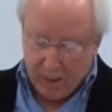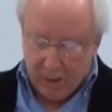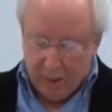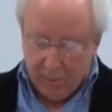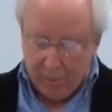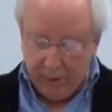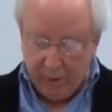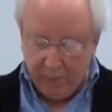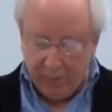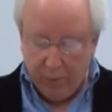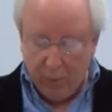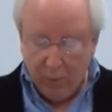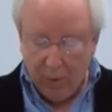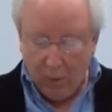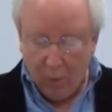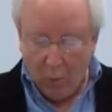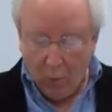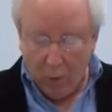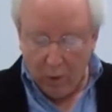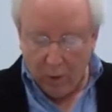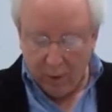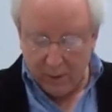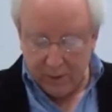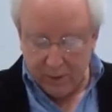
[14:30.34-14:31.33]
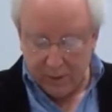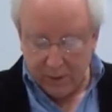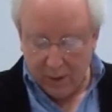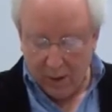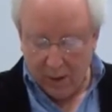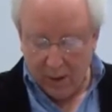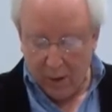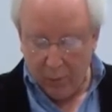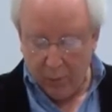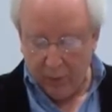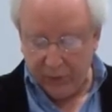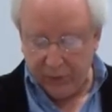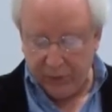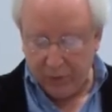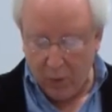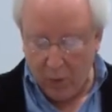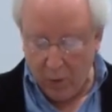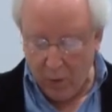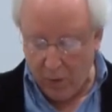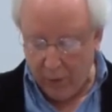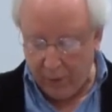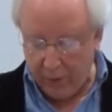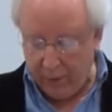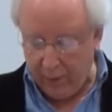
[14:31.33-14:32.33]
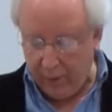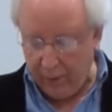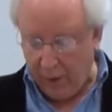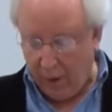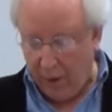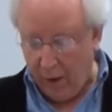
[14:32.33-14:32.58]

before Warsaw was cordoned